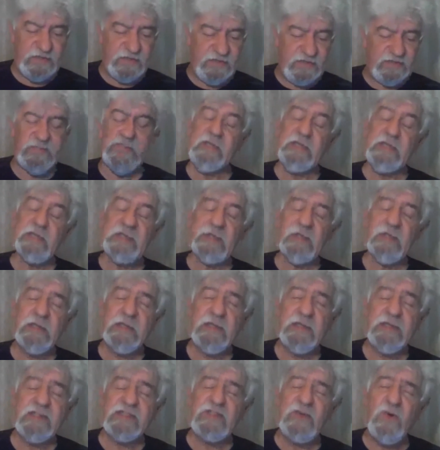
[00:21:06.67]
his,
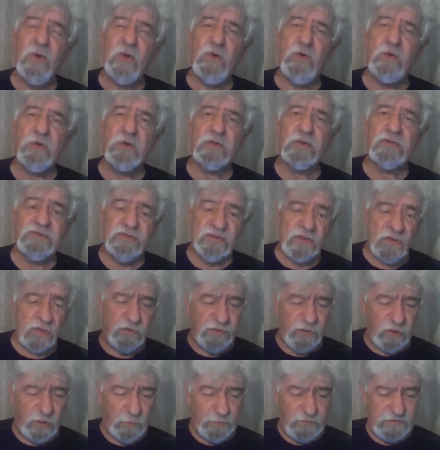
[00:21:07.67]
his call to go
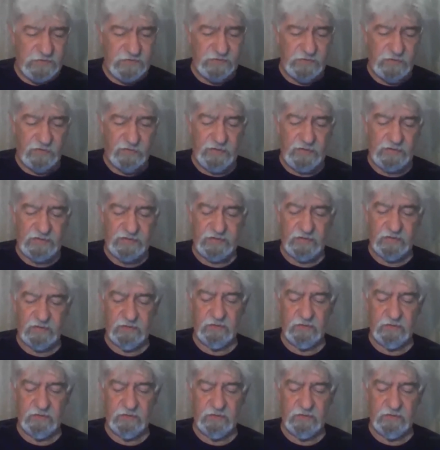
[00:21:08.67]
the opposite direction.